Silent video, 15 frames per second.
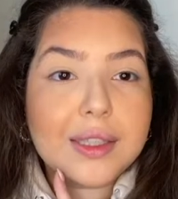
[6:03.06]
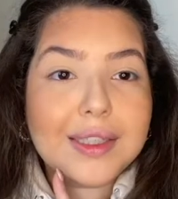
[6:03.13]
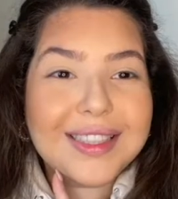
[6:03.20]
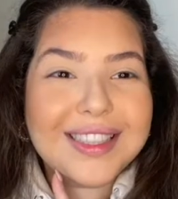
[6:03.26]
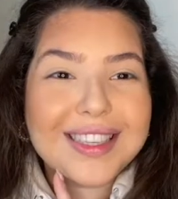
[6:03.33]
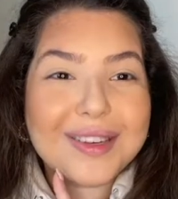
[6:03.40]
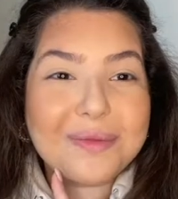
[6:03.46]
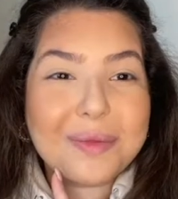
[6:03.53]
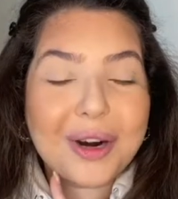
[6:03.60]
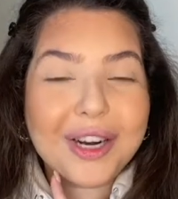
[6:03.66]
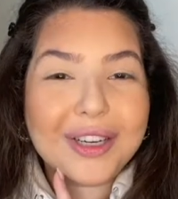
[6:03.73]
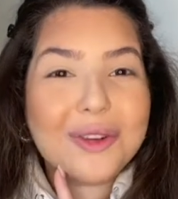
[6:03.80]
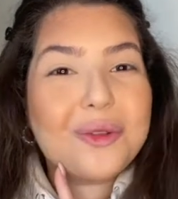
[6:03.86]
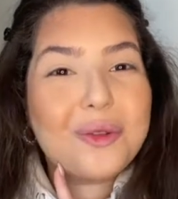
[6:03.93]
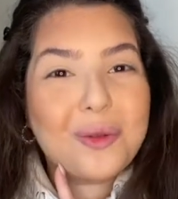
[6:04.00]
the
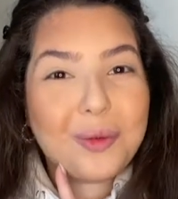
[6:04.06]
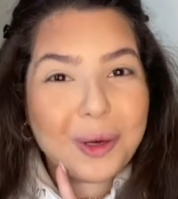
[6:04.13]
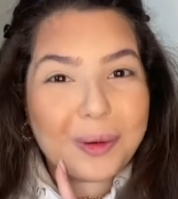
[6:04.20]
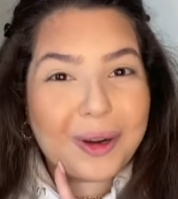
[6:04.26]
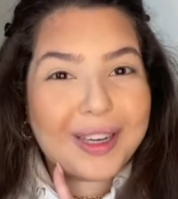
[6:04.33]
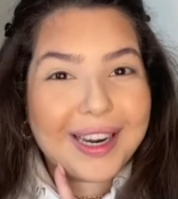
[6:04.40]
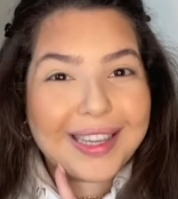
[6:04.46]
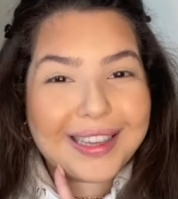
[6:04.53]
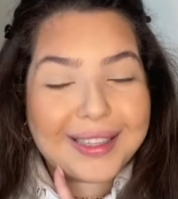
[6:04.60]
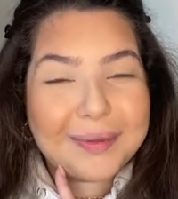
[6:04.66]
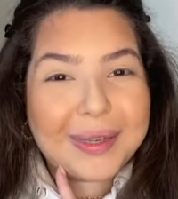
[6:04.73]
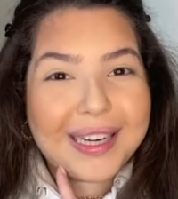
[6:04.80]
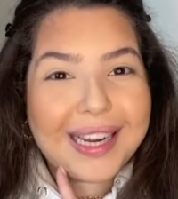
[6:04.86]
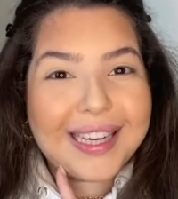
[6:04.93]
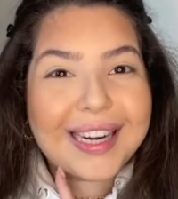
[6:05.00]
part we want to
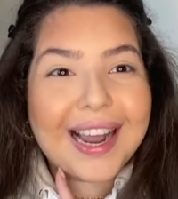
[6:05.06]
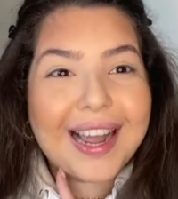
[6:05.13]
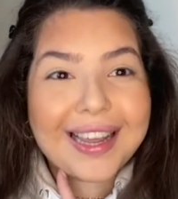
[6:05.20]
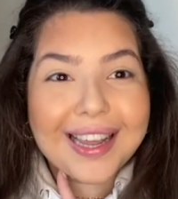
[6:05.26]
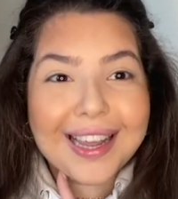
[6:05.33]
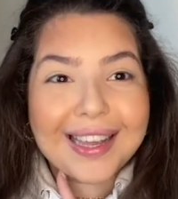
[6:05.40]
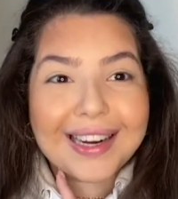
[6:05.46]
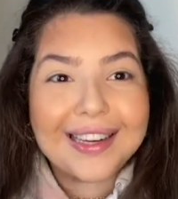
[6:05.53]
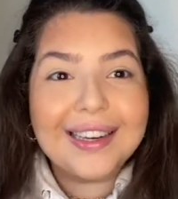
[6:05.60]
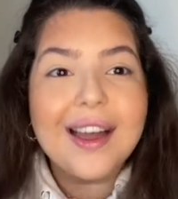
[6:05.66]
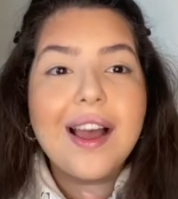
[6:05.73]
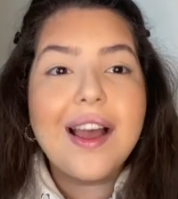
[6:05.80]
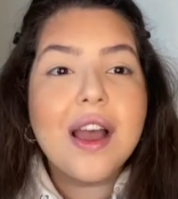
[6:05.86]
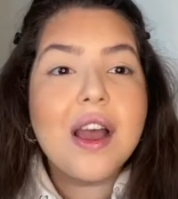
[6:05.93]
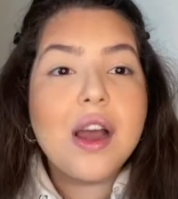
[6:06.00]
eliminate. I hate it.
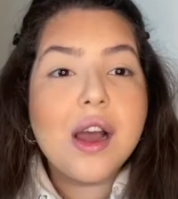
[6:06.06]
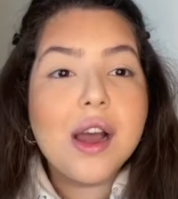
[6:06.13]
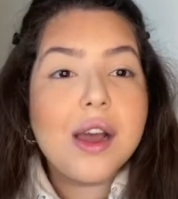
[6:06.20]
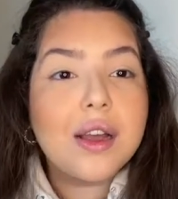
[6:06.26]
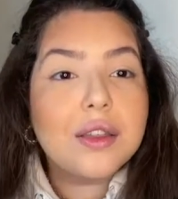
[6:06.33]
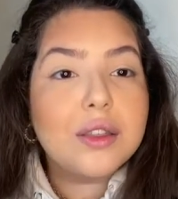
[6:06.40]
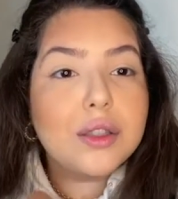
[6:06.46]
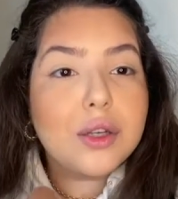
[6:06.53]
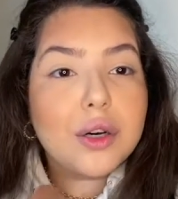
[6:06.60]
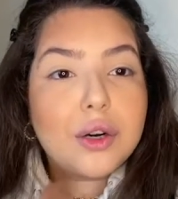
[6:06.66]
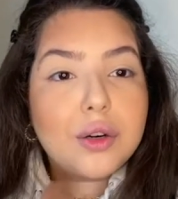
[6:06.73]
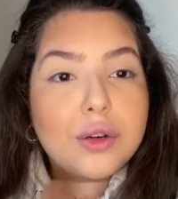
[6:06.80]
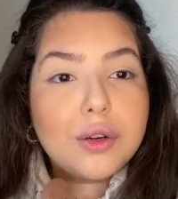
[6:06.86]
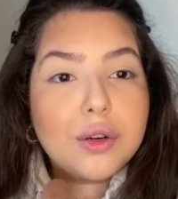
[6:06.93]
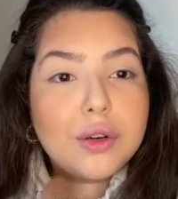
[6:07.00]

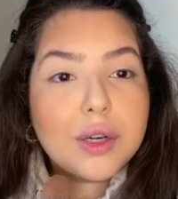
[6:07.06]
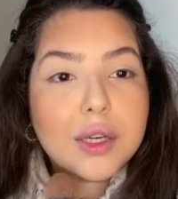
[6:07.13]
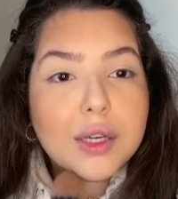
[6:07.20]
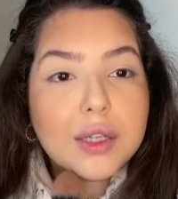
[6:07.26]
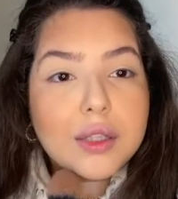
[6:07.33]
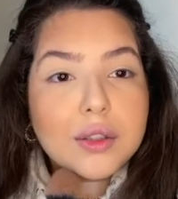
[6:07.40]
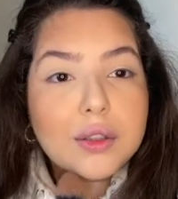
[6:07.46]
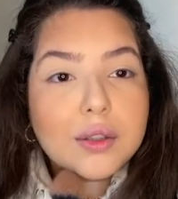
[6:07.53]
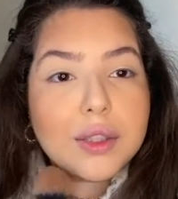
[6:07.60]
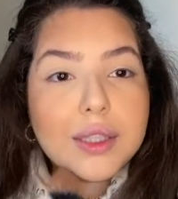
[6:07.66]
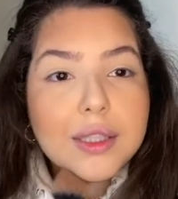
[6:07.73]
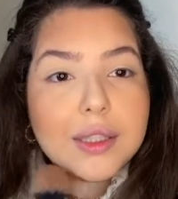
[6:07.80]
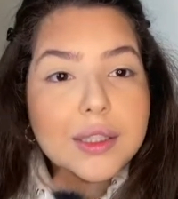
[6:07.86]
So we're gonna do this.